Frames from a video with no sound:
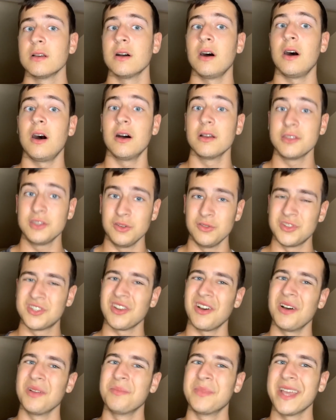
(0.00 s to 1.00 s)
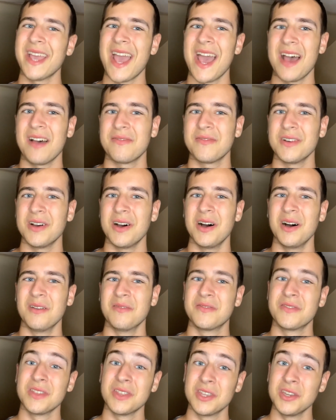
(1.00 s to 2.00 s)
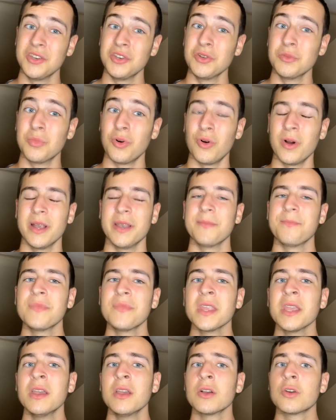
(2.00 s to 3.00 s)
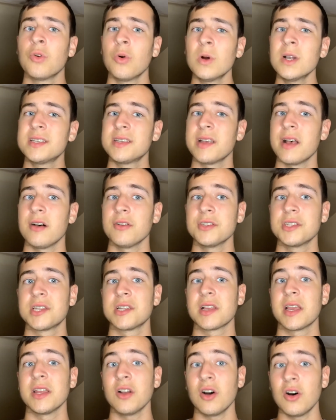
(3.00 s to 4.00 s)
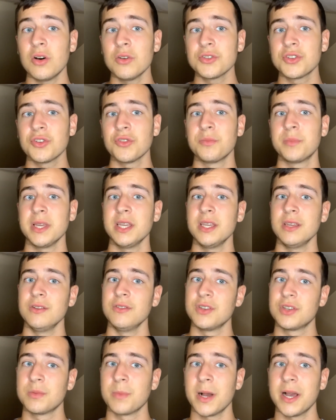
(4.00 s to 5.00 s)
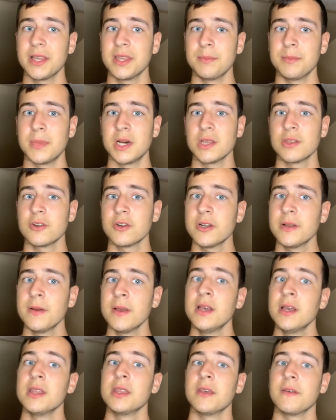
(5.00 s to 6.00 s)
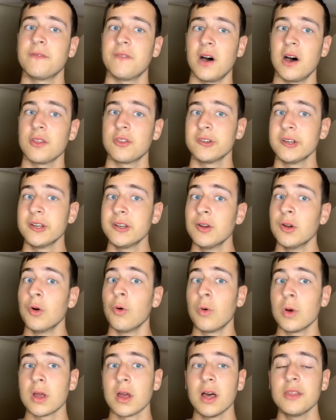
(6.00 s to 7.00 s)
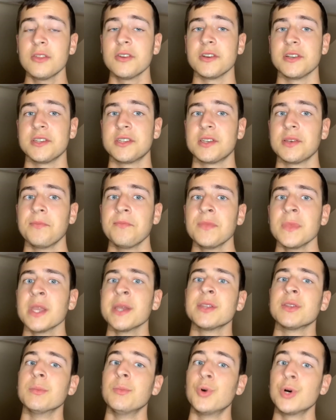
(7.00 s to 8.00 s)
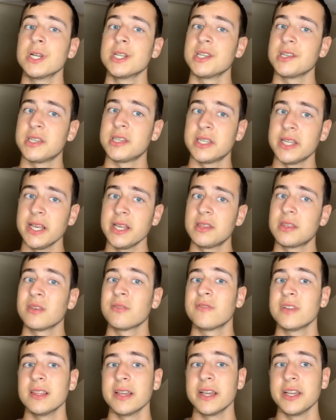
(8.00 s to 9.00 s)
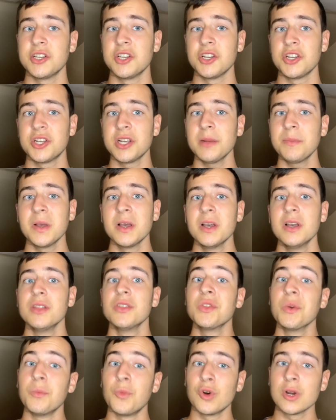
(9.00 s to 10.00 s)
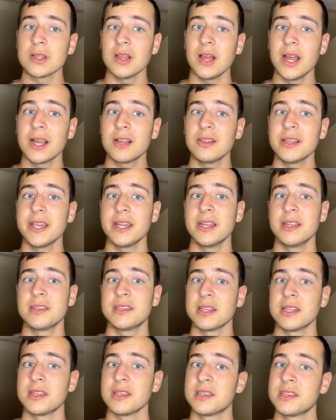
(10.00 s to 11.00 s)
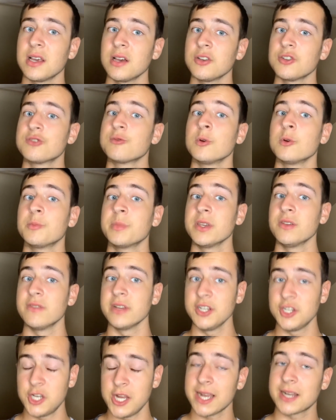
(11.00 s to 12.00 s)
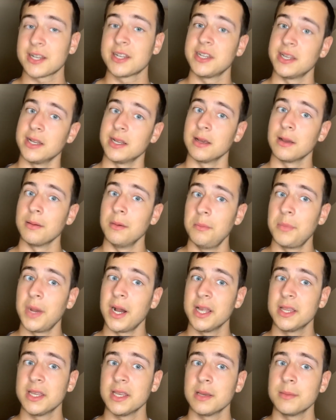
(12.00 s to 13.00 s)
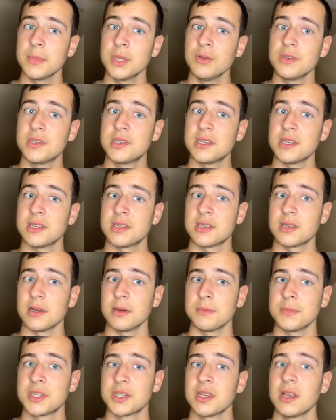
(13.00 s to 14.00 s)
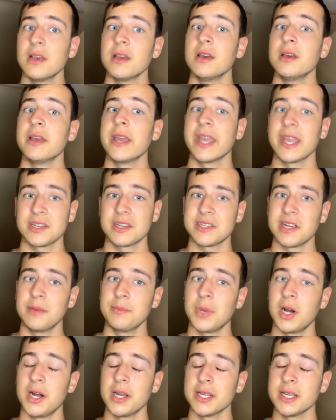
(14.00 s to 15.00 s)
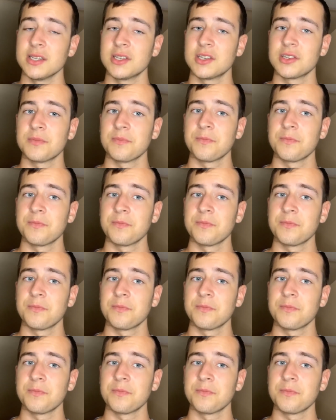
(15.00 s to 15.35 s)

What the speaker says: use on behalf of the newborn. Cord cells can also be used by the mother, the father, or others. The more distinct the relationship, the more likely it is that the cells will be rejected by the immune system's antibodies.